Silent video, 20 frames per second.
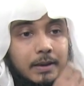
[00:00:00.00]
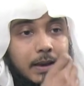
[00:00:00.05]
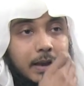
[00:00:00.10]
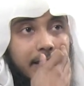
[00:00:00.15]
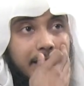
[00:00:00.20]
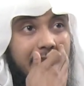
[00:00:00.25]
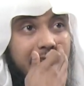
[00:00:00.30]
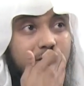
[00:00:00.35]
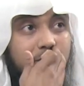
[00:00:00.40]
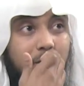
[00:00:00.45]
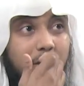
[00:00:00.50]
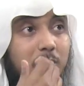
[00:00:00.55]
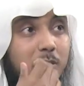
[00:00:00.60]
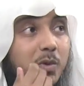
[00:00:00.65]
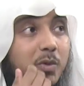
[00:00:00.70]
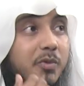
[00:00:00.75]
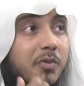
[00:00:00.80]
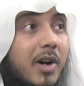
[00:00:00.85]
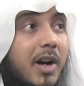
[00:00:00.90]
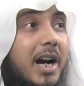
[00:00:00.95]
That's why
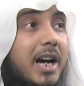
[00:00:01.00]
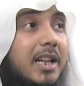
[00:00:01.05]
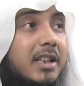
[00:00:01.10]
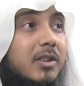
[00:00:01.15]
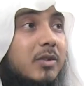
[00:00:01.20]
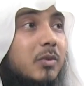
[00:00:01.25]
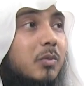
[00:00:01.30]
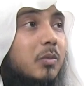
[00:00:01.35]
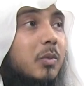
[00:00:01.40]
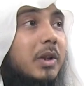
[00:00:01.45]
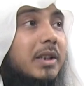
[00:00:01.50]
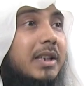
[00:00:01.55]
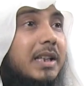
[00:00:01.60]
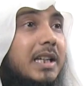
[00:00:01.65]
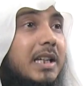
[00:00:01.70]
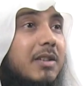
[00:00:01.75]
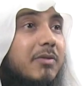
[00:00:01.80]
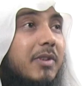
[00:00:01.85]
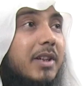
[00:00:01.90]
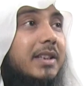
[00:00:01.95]
you find
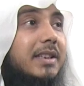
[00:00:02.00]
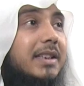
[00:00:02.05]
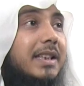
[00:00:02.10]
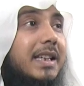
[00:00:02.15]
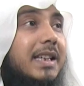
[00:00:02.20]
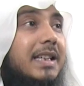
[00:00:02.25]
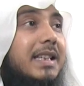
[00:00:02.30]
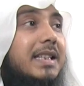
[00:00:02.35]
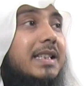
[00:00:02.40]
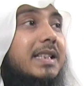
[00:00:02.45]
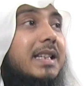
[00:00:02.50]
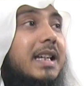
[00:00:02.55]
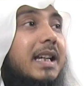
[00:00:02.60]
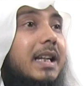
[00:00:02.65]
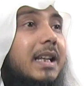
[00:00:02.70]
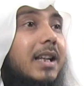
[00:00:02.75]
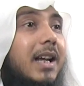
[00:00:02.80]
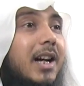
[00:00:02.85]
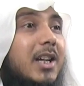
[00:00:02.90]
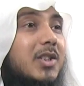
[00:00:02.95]
whenever there is a
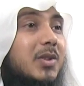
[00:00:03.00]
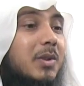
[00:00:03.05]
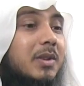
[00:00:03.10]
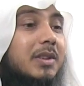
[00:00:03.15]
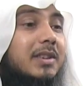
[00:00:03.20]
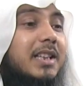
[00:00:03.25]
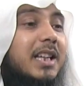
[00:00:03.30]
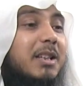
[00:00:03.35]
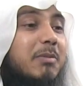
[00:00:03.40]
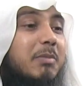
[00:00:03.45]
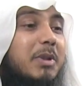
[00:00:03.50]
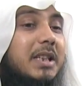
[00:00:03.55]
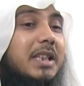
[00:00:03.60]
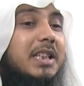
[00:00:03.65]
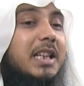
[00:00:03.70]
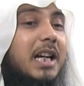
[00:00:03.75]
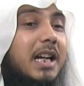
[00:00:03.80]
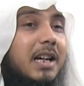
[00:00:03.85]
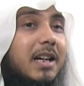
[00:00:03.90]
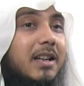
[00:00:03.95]
class on
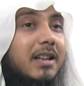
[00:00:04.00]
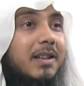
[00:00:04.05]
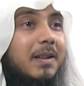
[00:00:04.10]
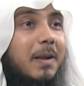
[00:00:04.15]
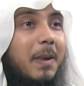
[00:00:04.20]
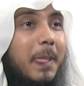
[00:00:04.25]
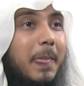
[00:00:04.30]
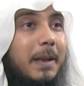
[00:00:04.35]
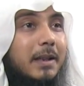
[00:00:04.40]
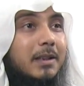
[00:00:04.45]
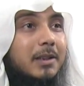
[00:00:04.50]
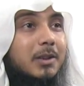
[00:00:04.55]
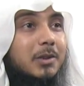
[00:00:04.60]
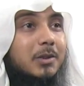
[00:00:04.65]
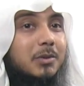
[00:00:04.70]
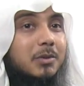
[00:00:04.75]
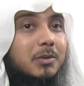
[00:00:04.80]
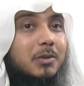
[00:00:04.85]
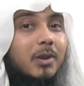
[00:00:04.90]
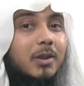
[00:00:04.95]
tarbiyah,
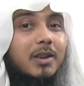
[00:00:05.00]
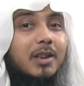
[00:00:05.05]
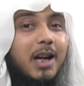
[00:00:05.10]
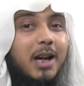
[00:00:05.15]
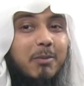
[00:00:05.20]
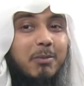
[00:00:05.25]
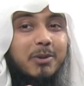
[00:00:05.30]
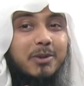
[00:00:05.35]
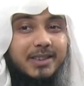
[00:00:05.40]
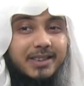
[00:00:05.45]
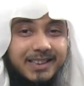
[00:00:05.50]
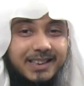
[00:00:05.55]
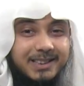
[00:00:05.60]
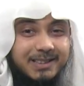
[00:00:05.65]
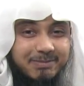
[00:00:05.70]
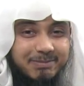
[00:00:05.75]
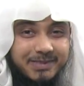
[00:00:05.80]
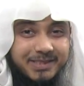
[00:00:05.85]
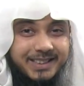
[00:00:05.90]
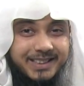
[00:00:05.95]
tullabul
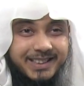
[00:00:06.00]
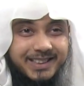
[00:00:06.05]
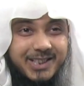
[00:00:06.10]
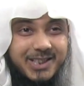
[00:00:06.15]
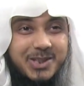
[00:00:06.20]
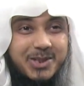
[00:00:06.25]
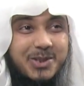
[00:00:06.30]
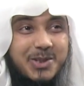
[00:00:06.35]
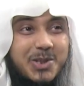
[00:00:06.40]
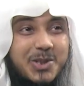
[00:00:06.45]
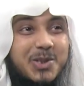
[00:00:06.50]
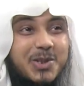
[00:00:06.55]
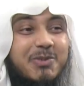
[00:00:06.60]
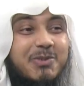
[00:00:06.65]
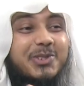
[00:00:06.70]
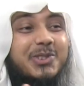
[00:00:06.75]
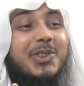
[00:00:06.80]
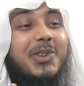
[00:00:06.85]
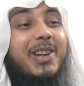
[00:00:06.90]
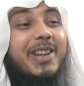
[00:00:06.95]
ilm, students of
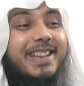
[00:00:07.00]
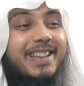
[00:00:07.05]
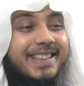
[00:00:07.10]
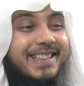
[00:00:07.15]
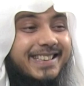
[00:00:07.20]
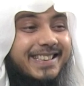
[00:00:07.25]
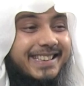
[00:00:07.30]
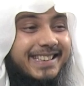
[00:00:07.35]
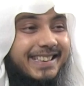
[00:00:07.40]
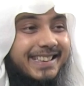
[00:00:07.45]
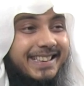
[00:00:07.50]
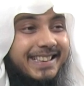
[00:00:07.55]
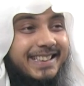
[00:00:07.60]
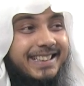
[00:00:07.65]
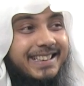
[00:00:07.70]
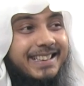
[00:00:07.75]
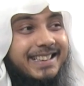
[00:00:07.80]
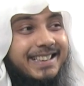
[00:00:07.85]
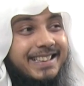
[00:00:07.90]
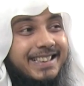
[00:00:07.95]
knowledge,
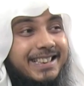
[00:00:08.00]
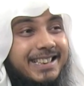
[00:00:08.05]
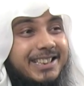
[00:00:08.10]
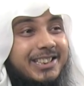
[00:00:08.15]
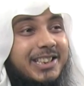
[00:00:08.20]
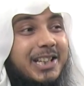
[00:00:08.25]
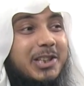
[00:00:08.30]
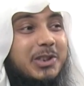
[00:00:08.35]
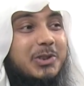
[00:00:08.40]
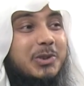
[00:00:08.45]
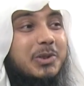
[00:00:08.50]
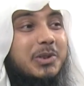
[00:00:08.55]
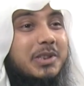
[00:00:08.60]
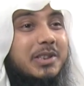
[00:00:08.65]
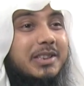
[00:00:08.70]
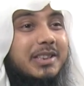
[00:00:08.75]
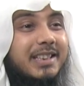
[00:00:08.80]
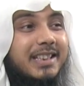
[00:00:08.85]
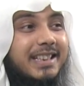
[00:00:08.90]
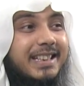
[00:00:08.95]
tend
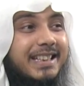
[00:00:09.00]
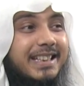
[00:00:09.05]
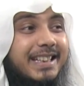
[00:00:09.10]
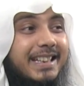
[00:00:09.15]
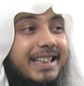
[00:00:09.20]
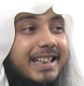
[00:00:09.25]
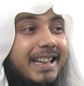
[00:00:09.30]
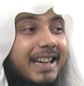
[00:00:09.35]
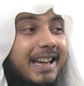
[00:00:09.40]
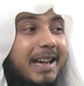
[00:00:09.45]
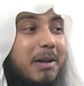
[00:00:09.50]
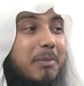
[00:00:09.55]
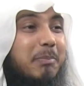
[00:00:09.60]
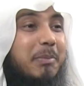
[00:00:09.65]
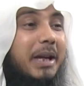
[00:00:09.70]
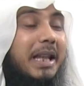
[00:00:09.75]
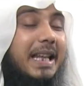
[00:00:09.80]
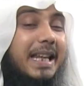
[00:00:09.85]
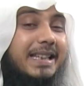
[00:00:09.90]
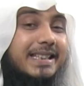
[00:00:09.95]
to
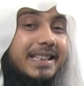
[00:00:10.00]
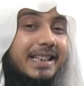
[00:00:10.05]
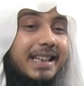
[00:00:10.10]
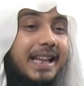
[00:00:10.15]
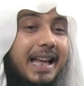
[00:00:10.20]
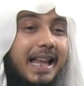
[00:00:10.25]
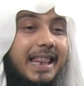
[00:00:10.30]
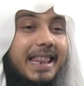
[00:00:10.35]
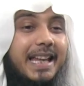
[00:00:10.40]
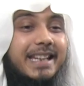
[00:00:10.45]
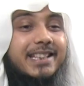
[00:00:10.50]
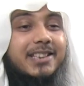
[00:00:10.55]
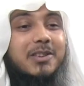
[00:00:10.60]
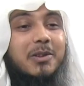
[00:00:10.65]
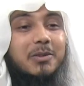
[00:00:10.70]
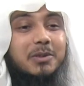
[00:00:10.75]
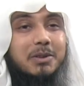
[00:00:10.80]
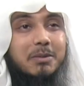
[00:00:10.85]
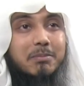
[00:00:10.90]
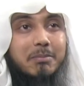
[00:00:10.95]
belittle, let
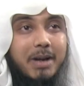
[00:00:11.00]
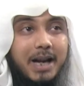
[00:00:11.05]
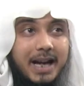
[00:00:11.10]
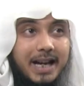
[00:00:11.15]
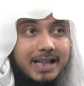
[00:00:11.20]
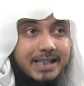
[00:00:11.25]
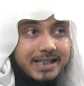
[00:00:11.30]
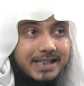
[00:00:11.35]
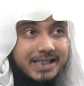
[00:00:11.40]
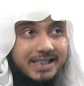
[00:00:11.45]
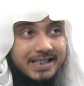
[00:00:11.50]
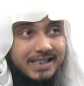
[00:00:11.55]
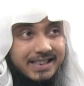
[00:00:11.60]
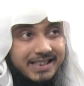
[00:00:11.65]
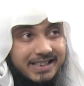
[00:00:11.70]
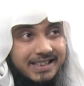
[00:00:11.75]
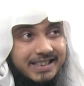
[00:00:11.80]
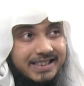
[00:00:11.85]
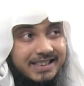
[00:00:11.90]
alone the mass,